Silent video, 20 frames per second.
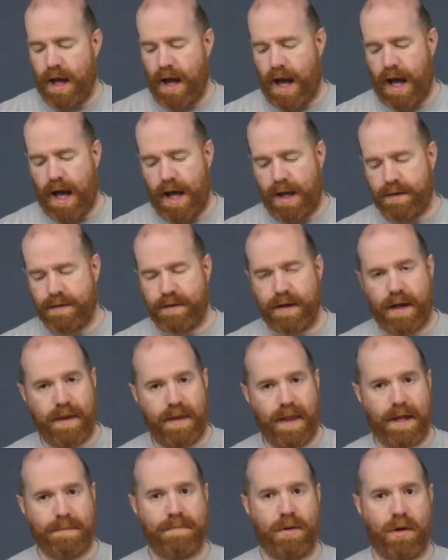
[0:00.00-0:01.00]
and
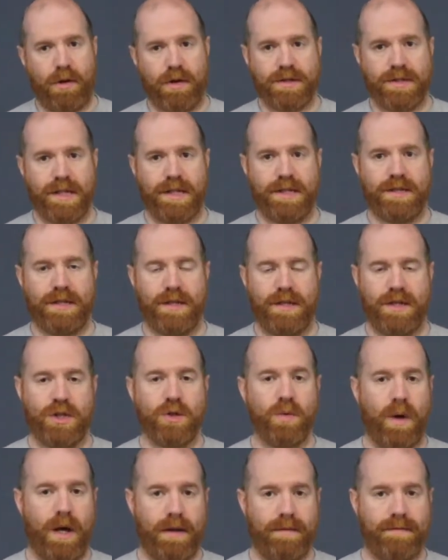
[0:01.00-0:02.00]
that plugs into the
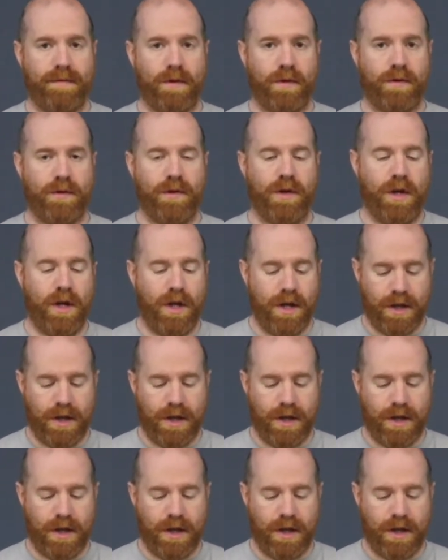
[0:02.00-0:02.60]
12 volt.